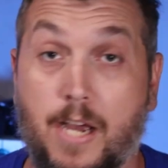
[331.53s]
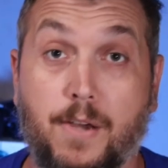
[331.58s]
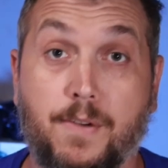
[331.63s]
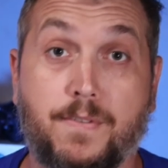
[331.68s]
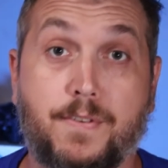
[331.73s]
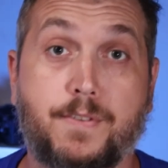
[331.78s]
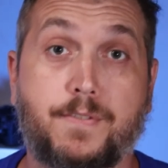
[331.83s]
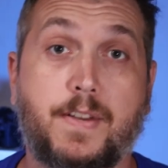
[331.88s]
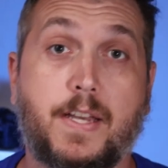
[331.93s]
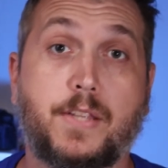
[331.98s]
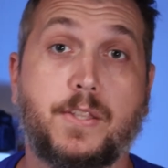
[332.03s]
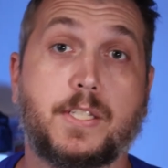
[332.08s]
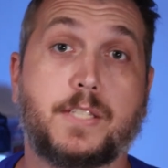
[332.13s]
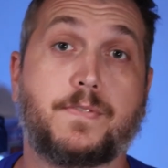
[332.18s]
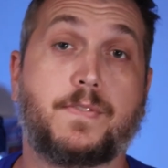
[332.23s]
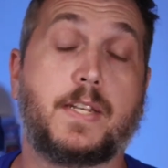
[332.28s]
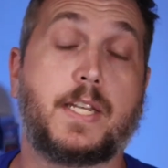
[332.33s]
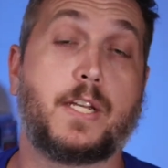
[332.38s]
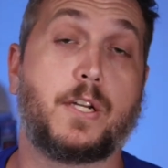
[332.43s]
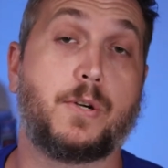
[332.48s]
Now, if you found
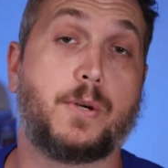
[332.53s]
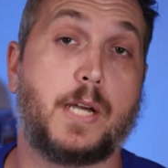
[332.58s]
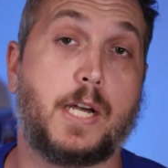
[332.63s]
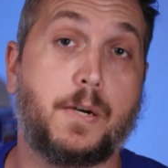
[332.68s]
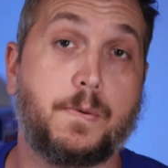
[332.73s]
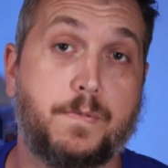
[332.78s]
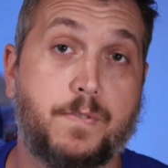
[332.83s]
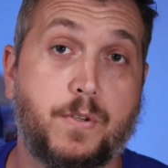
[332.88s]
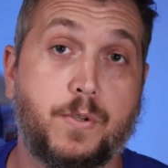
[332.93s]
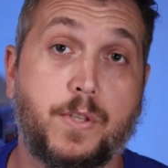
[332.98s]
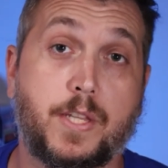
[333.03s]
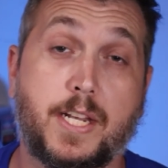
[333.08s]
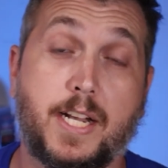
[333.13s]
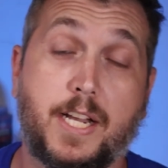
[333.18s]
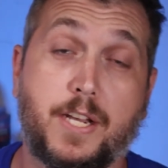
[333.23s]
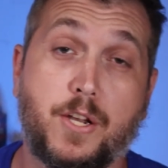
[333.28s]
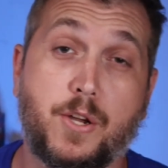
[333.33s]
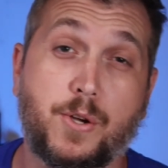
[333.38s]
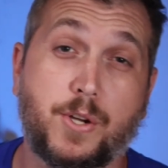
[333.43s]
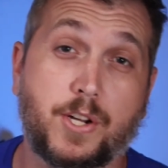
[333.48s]
this video helpful, then
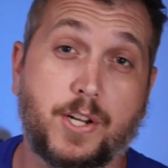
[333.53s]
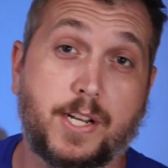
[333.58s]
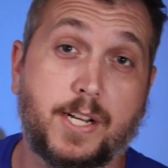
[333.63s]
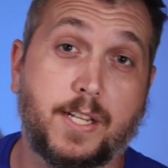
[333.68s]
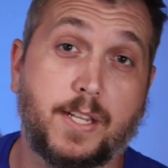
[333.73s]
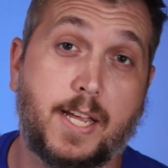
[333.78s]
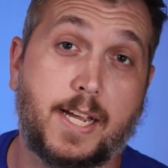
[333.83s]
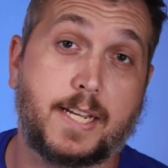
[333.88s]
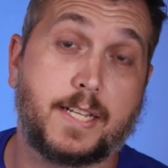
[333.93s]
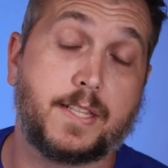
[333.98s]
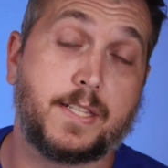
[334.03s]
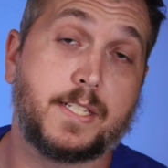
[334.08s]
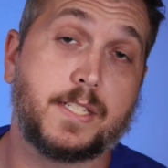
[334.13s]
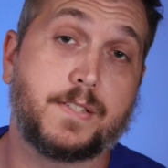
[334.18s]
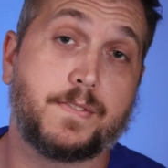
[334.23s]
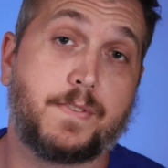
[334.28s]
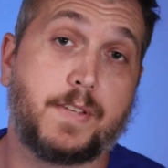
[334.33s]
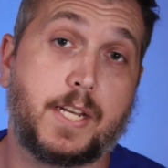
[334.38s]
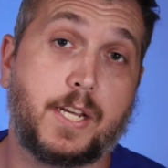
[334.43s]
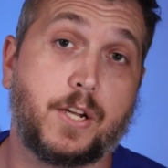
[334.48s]
I know you're gonna like
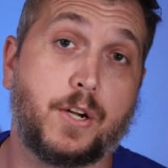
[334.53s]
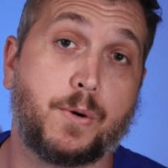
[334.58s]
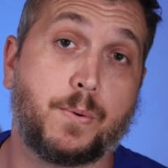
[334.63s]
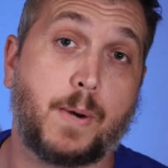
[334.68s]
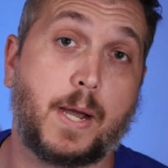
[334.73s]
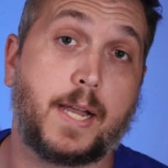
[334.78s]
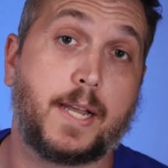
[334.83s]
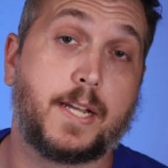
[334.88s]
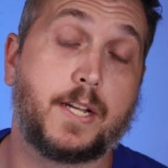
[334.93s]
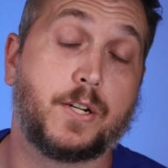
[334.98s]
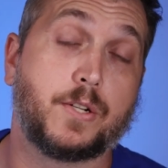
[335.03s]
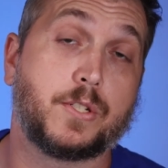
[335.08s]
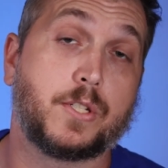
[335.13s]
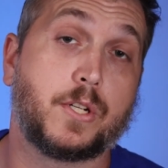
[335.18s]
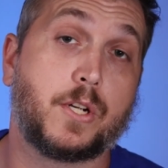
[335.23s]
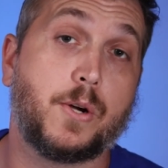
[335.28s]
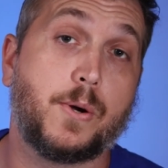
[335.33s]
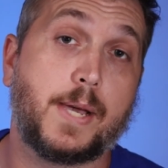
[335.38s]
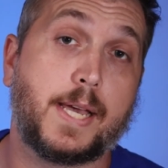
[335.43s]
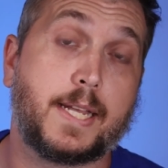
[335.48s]
this video right here,
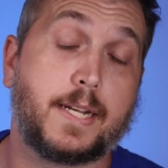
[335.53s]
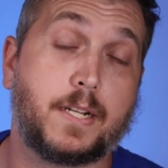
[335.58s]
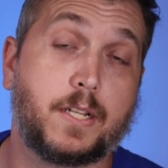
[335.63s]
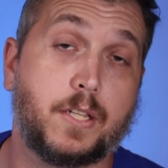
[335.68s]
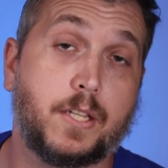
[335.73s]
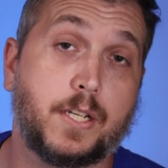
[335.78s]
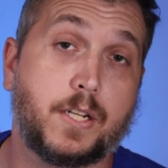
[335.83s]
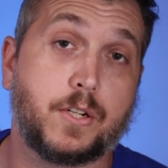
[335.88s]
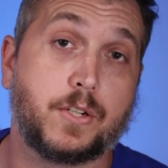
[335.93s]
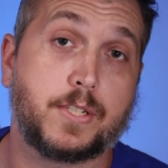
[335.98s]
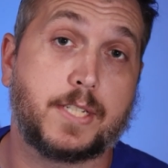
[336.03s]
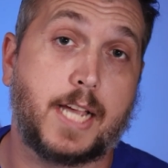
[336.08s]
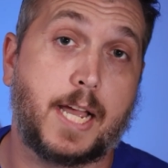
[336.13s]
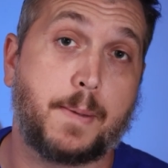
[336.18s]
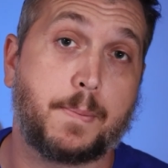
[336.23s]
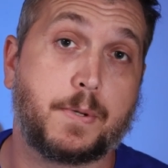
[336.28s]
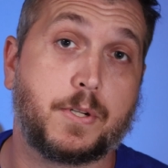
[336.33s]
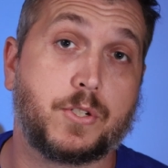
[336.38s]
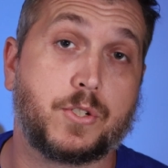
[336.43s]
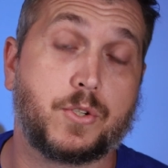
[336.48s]
so go ahead, click or
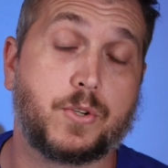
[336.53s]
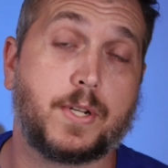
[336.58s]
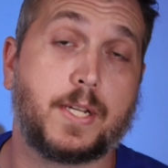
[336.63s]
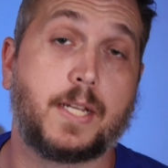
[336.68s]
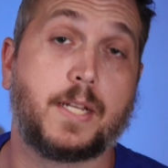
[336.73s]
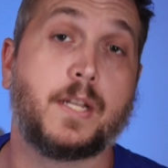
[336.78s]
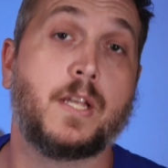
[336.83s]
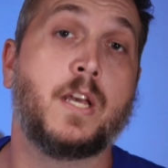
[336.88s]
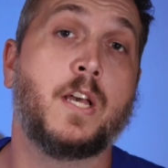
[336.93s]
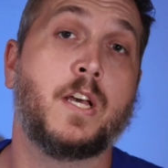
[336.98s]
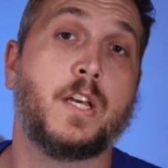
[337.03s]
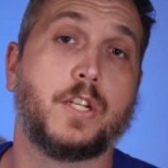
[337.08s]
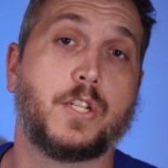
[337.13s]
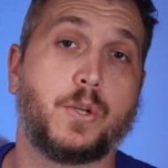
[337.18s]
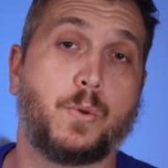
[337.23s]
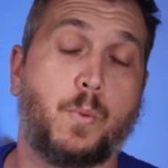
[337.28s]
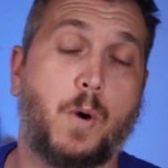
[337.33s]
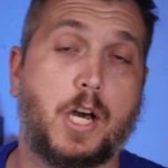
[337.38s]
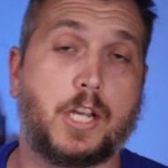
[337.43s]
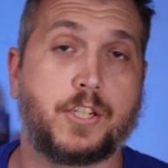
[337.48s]
tap your screen
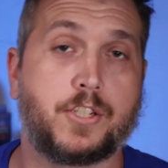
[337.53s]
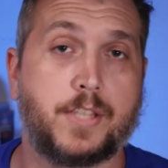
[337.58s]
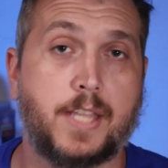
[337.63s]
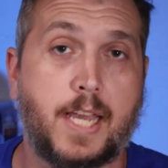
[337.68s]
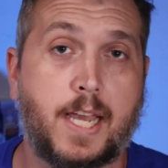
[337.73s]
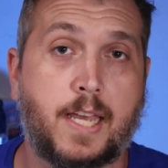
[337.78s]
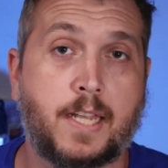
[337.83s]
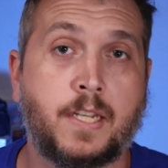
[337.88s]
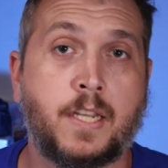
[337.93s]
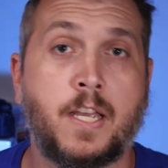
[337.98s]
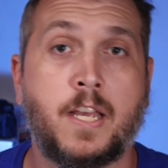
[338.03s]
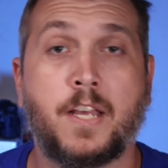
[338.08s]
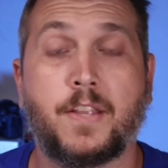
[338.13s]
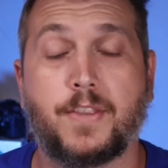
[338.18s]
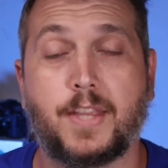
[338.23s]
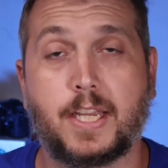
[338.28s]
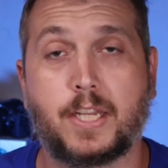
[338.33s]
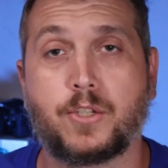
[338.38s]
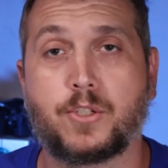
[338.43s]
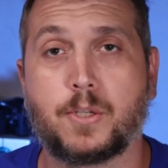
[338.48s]
to watch that.
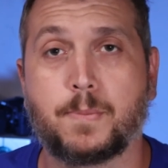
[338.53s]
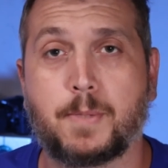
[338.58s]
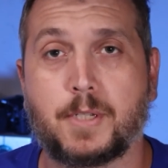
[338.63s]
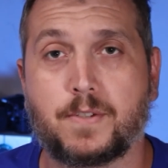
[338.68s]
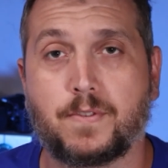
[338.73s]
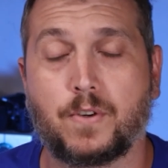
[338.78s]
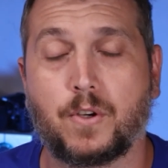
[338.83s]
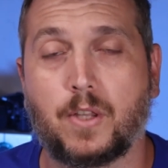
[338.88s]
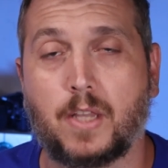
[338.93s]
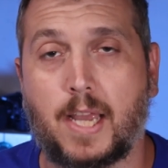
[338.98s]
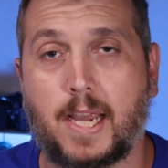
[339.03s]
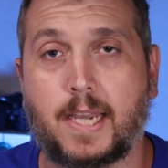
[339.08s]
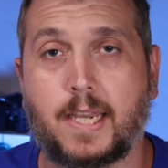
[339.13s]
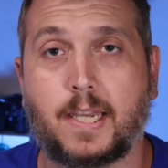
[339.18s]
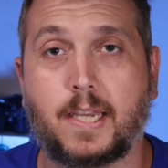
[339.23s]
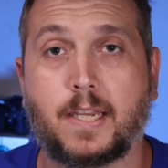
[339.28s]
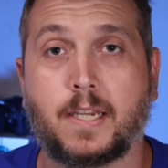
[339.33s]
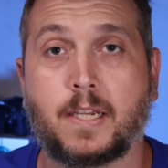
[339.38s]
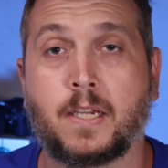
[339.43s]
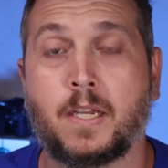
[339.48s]
Thank you so much for
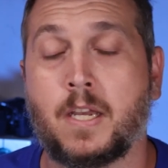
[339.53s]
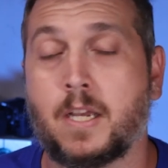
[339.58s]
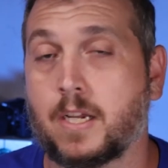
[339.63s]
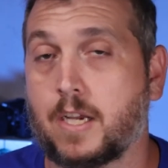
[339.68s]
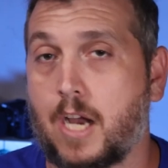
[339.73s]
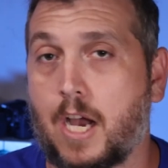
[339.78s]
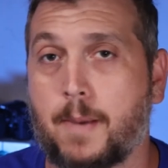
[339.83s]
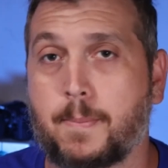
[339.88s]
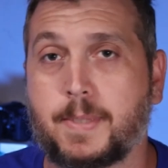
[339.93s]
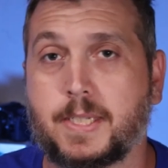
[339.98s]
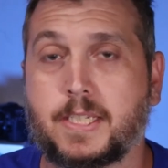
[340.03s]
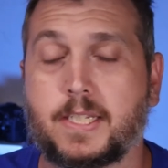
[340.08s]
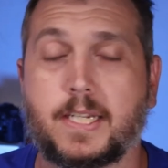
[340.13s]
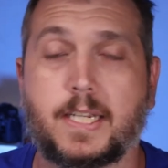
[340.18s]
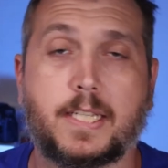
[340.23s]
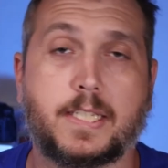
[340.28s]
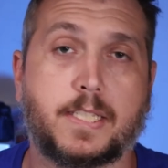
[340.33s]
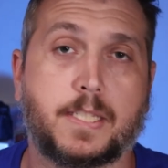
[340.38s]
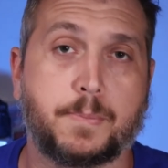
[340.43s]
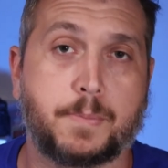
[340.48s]
liking,
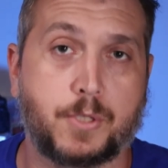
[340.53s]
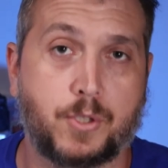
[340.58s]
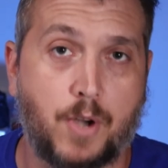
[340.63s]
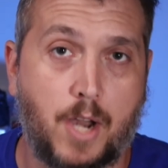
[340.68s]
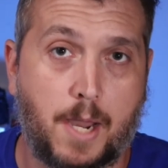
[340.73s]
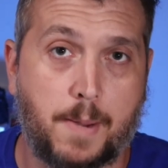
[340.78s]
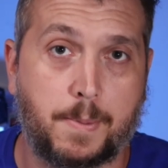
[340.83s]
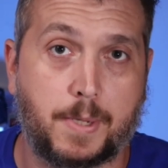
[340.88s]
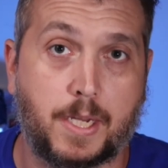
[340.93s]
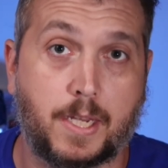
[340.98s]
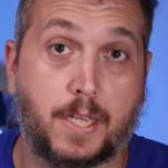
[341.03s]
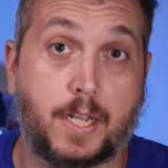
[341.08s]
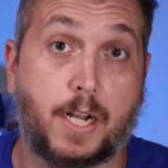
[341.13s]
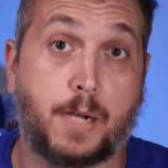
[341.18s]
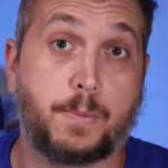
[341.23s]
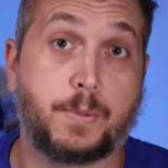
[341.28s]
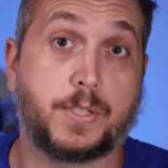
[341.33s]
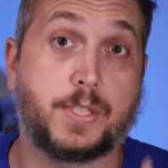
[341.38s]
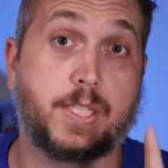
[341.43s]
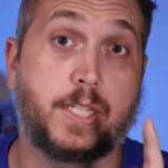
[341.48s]
commenting, and subscribing, and
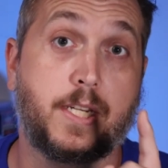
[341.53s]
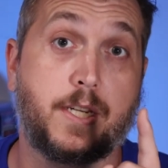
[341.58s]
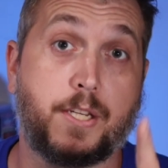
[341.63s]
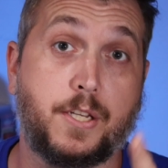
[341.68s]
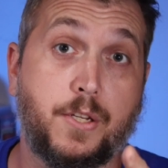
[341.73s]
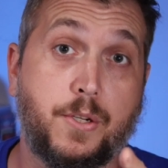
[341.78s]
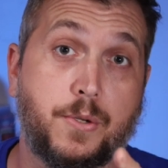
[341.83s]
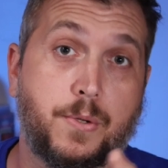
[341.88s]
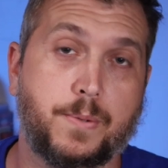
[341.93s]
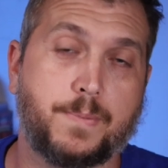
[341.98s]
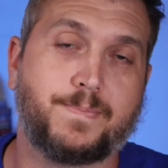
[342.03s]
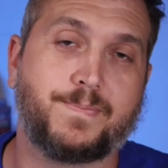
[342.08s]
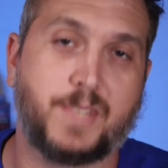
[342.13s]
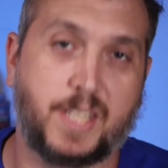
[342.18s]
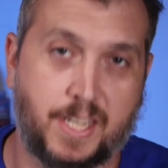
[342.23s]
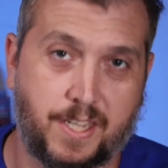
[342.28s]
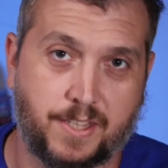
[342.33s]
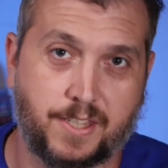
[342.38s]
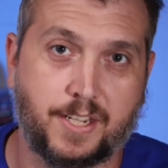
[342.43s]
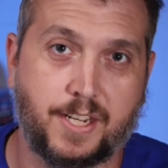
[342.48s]
I will see you
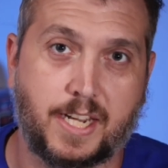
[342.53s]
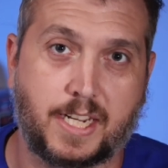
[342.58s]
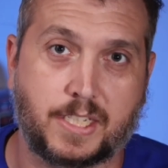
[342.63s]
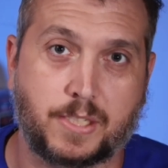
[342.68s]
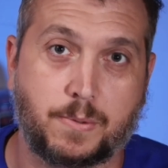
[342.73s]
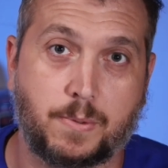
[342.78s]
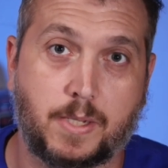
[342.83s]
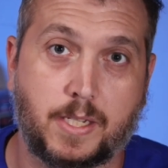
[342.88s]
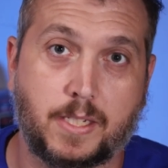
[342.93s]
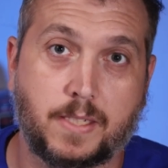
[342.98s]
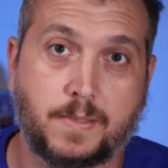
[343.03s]
in the next